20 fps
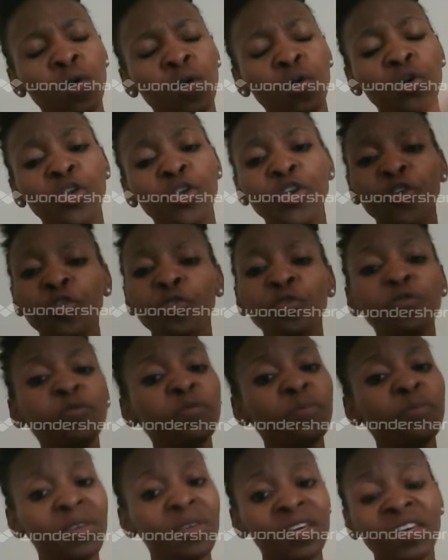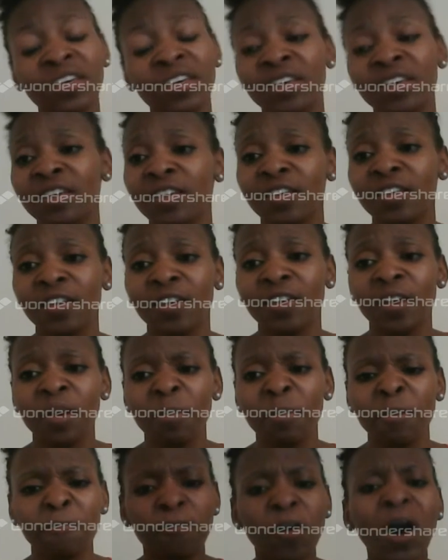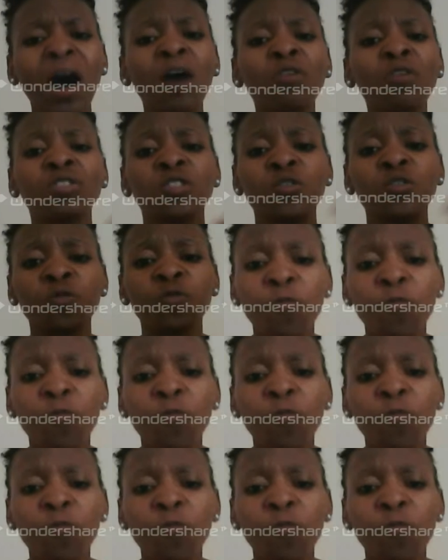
who knew me before I was